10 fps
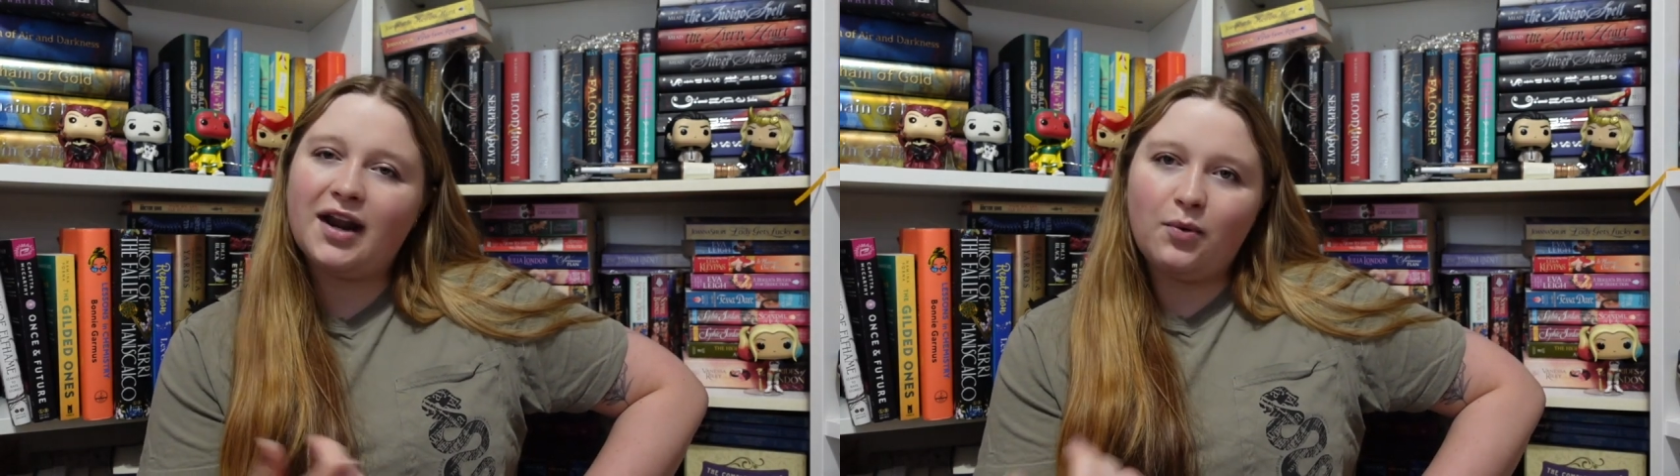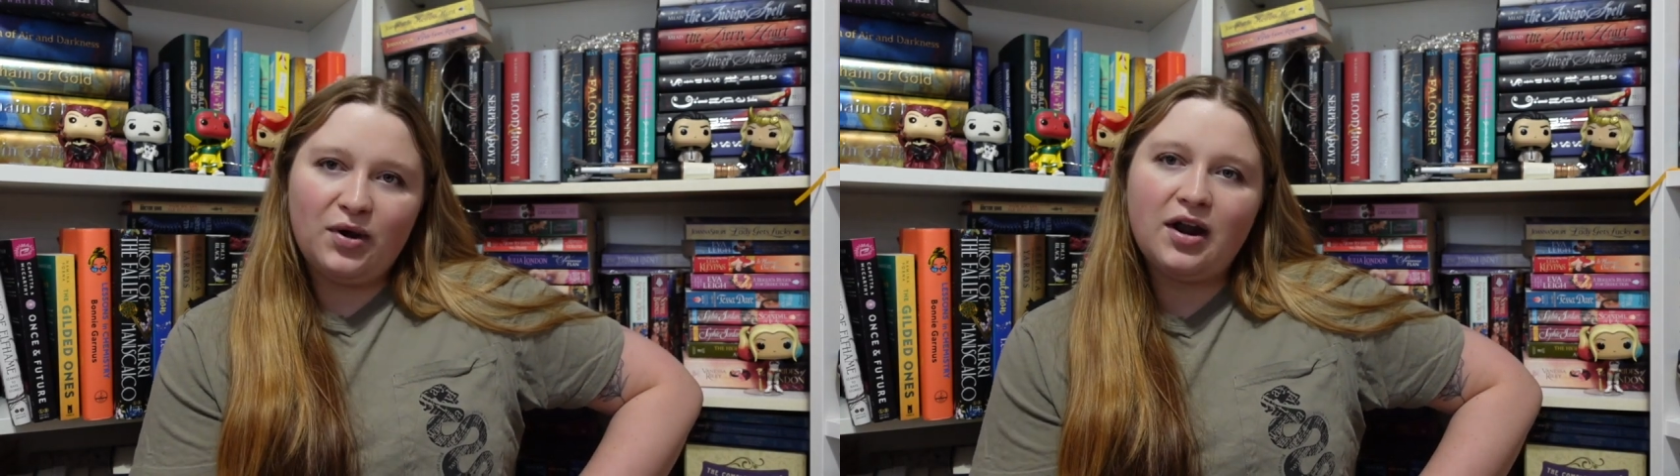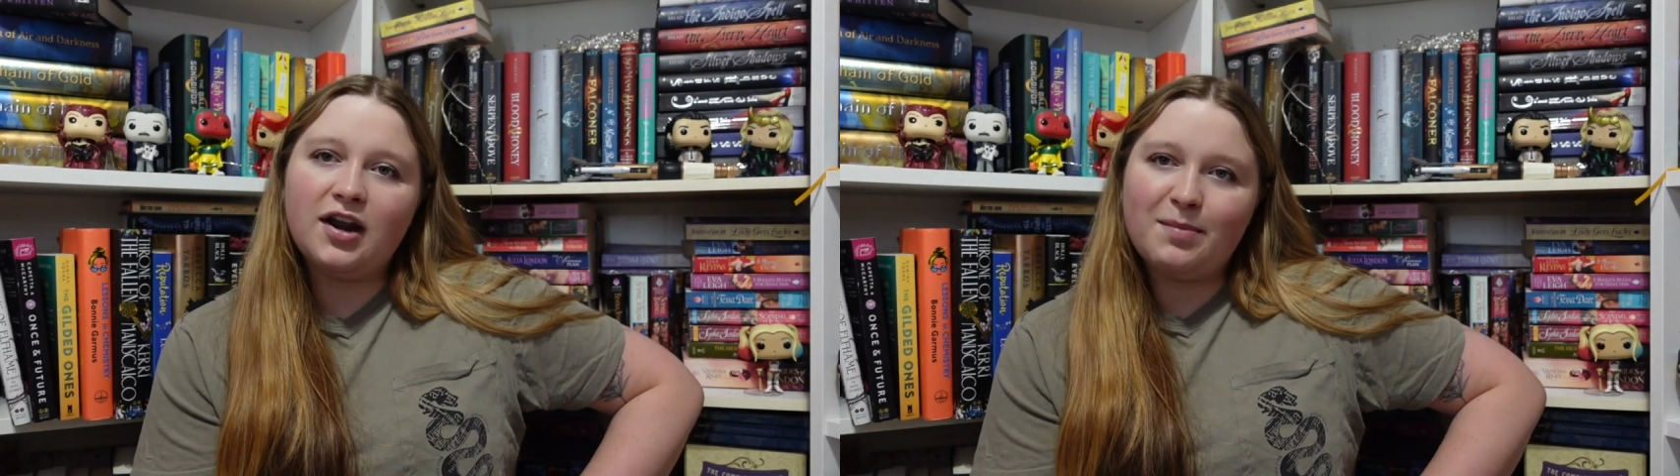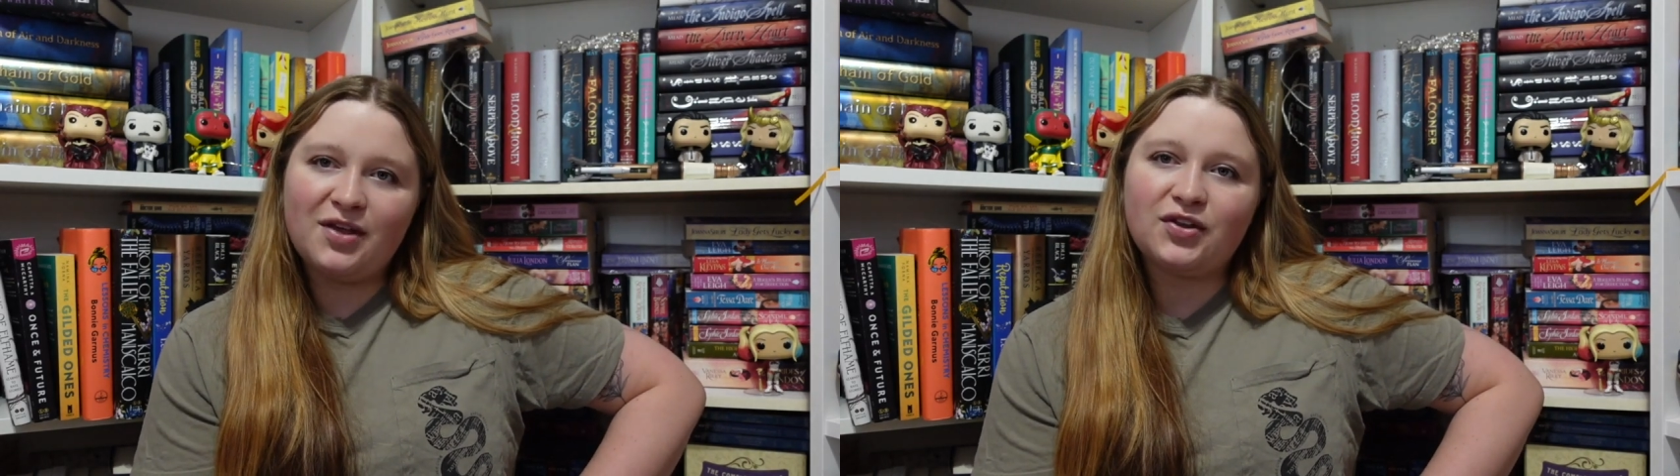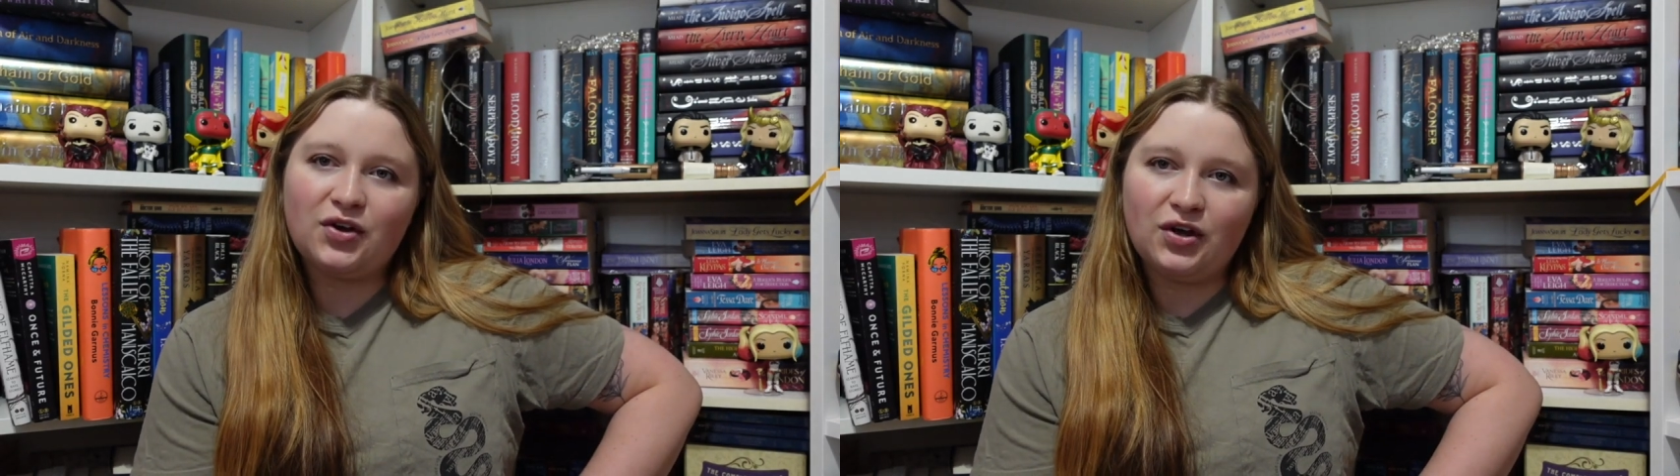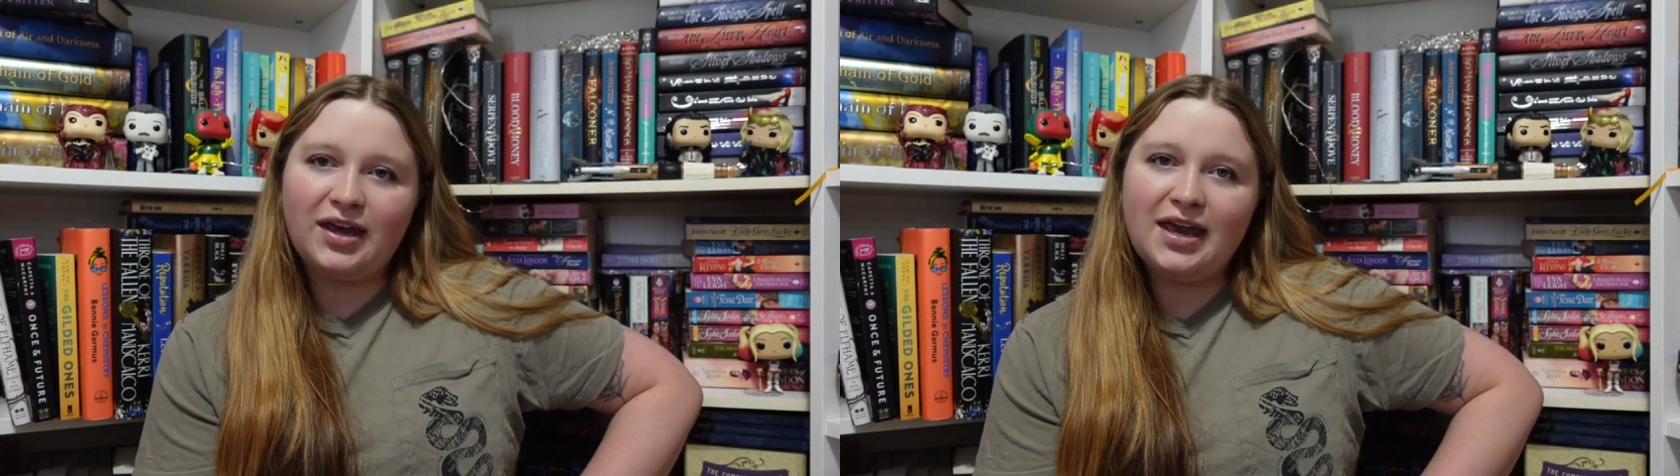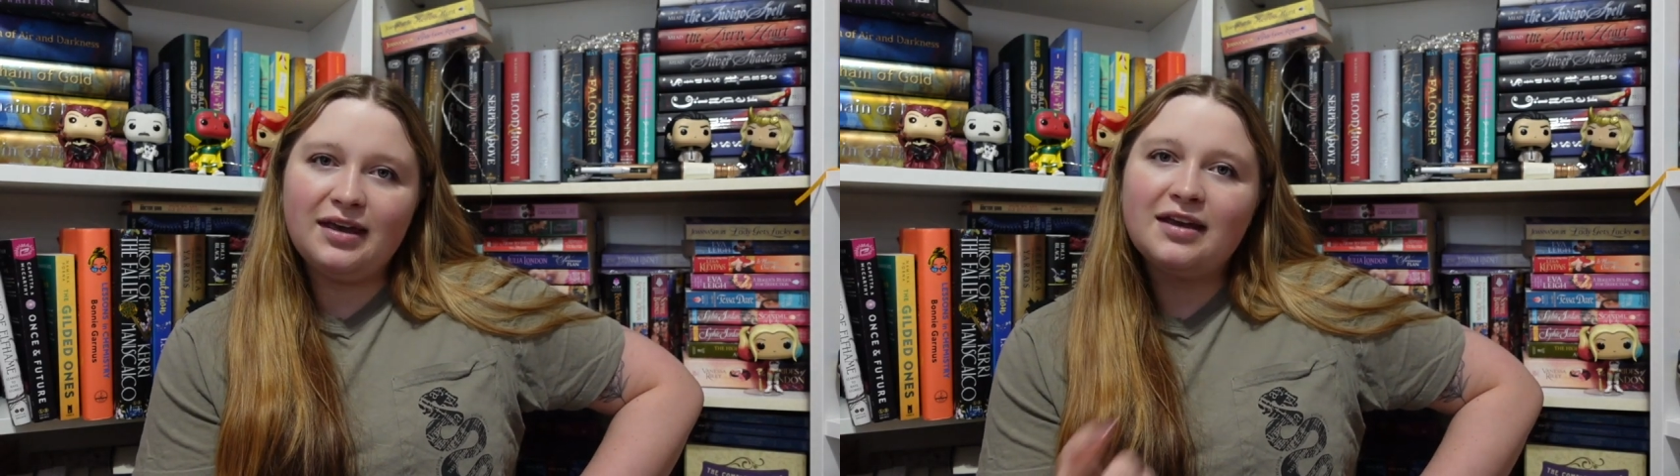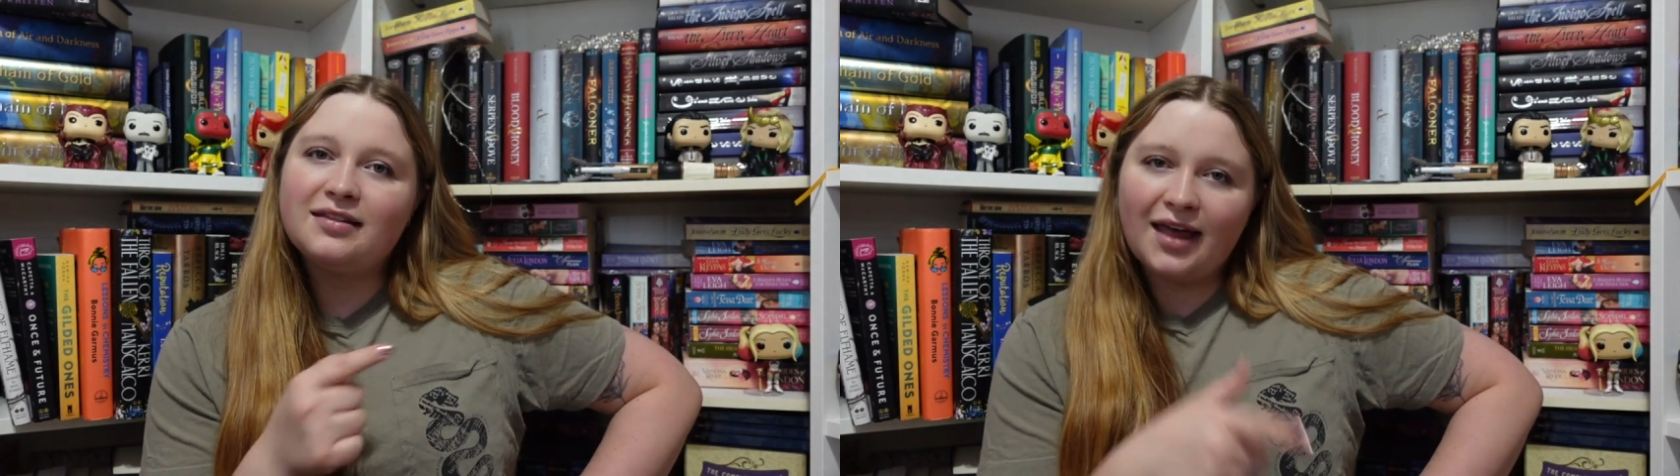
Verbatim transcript: And I went on about the cooking.